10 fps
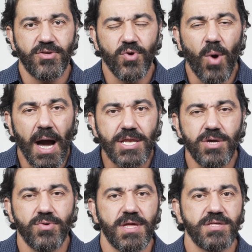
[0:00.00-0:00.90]
And so I
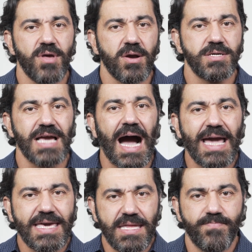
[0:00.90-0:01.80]
knew that as long as
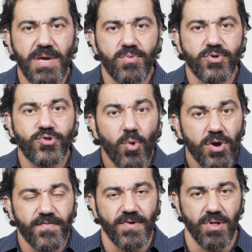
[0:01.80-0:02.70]
I can be
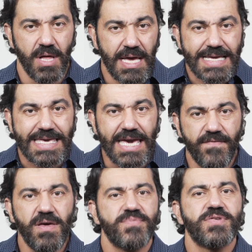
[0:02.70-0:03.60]
resourceful,
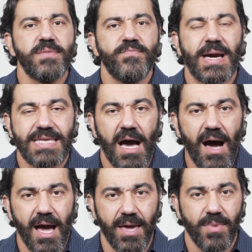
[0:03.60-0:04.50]
give him some of my
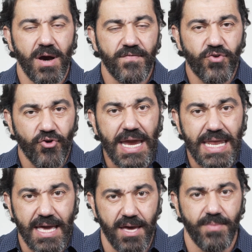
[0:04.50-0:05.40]
time of
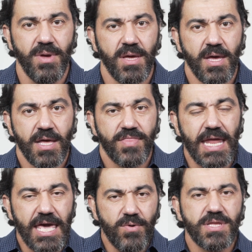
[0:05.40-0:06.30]
training him,
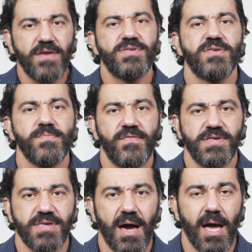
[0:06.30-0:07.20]
that he would give me some of
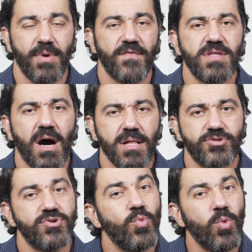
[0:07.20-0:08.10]
his time of
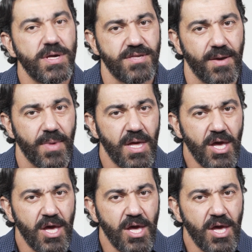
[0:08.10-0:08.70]
knowledge and wisdom.